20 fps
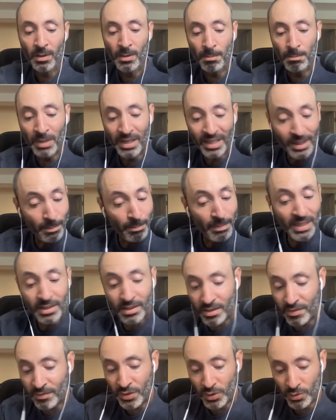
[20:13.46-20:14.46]
But in the
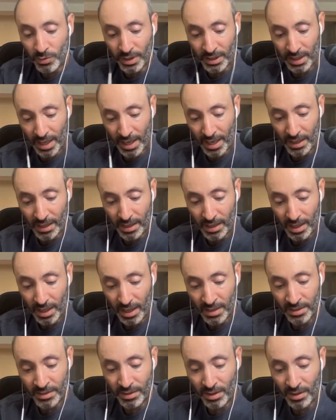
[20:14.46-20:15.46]
midst of doing that,
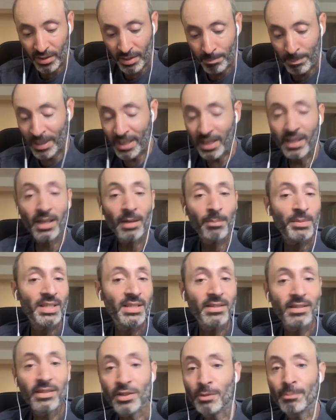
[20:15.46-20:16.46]
I started picking up
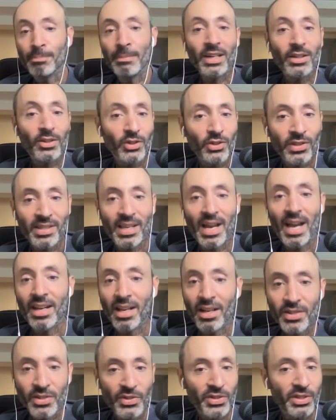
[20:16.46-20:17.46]
these little medical side
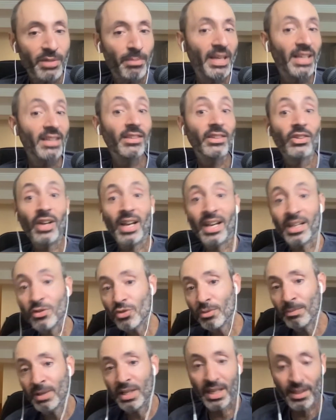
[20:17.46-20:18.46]
hustles to make a little extra
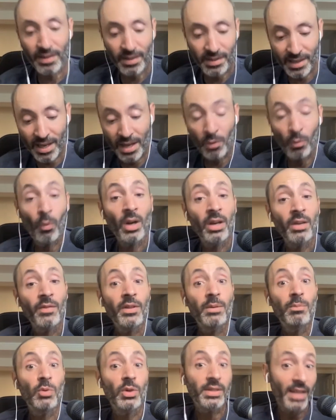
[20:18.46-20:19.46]
money on the side. One of
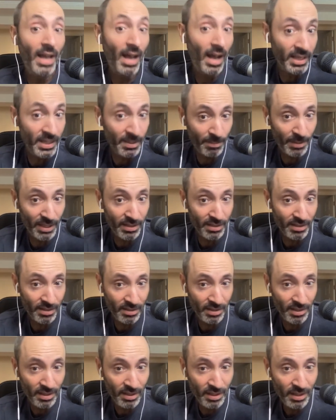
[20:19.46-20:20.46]
them was hospice.
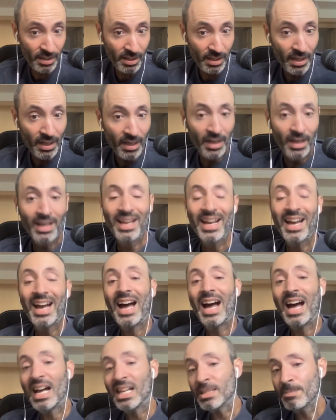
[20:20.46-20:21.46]

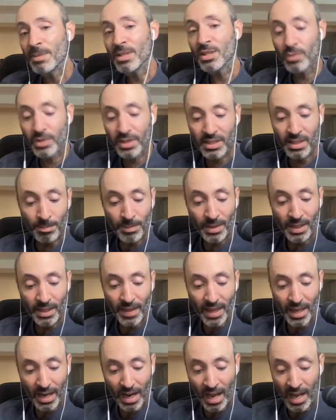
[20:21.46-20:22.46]
Hospice was something
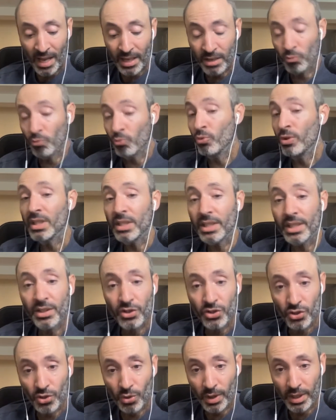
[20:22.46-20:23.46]
that I really
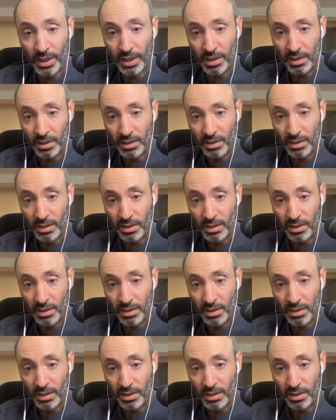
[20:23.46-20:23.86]
enjoyed